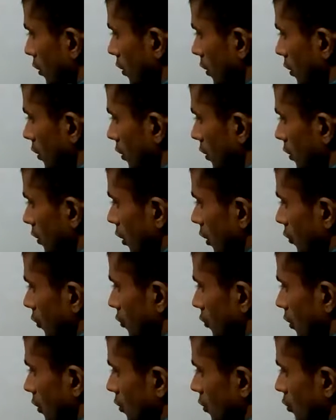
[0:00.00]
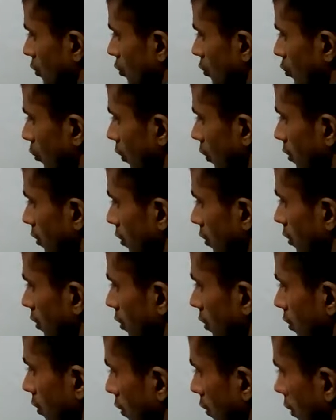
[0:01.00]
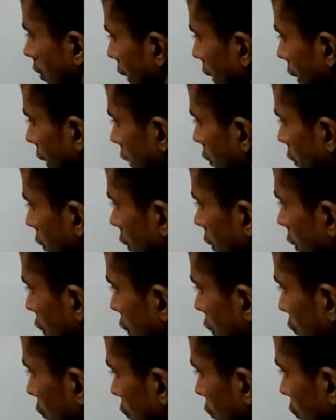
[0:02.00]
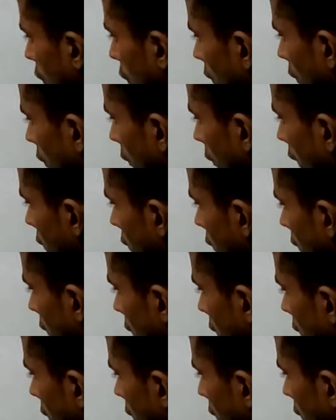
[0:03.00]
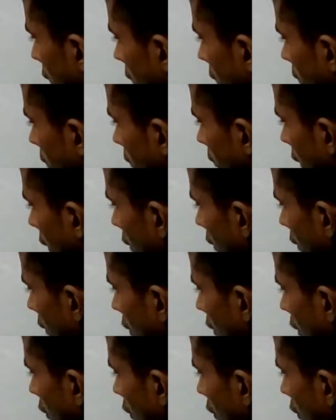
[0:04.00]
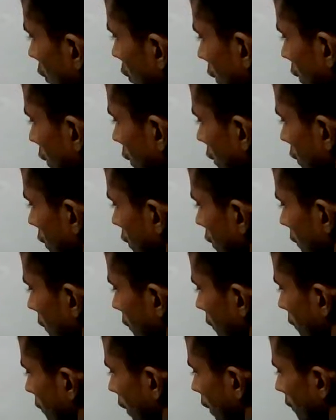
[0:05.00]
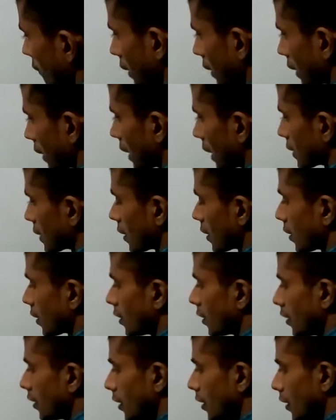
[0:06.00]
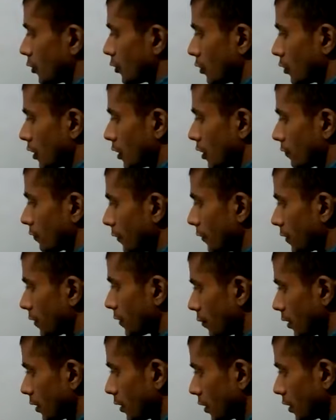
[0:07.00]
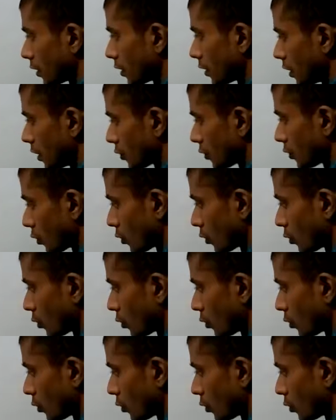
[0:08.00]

Write in the down 1575 by 175 and cancel. In 25 table, easily it will go. No, 5 table also.